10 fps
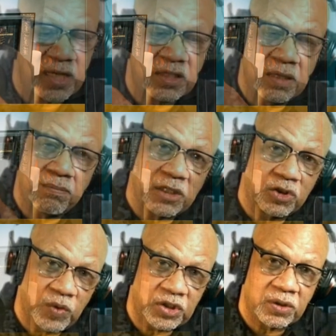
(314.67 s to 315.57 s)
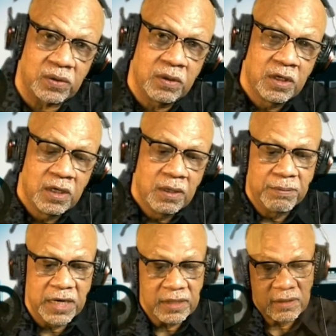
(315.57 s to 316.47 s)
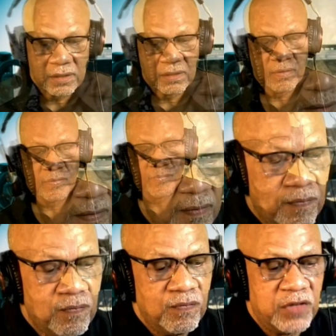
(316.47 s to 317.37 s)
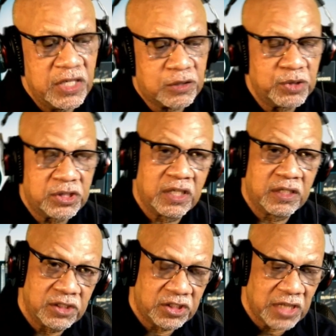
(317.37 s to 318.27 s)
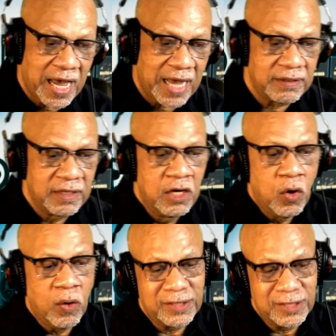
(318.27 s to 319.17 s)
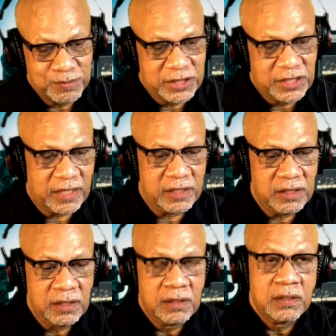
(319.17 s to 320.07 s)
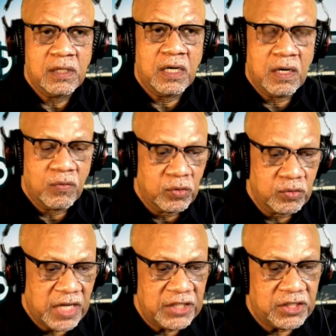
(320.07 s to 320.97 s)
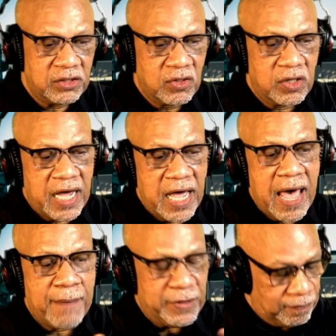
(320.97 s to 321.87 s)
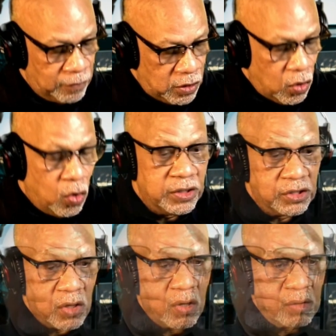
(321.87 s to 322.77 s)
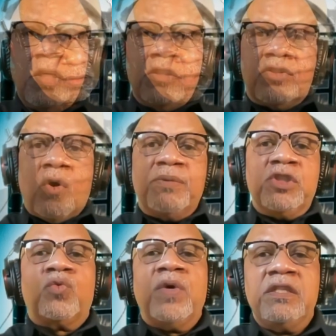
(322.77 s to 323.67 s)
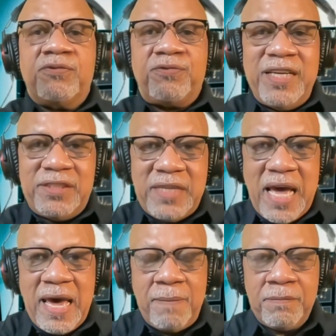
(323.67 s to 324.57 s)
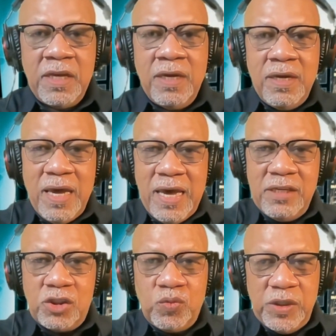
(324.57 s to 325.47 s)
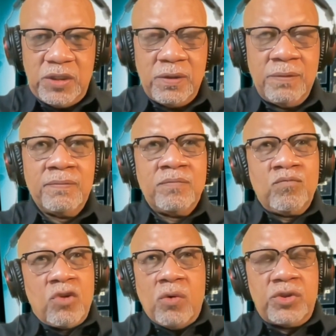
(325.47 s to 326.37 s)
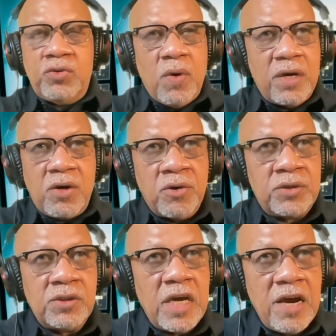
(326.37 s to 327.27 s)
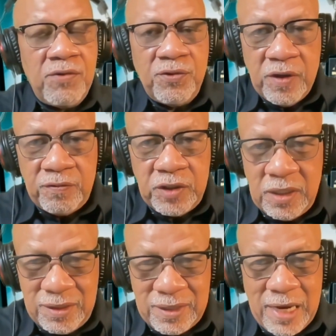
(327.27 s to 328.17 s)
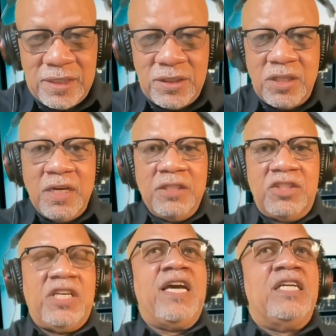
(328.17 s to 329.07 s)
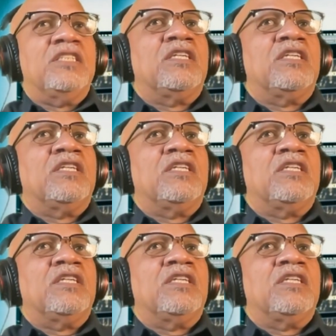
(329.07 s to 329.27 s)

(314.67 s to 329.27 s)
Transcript: in my switcher. But this particular shot or this particular uh, rotation is going to happen on his arm. So between the FaceTime and the switcher, those two are going to every 15 seconds change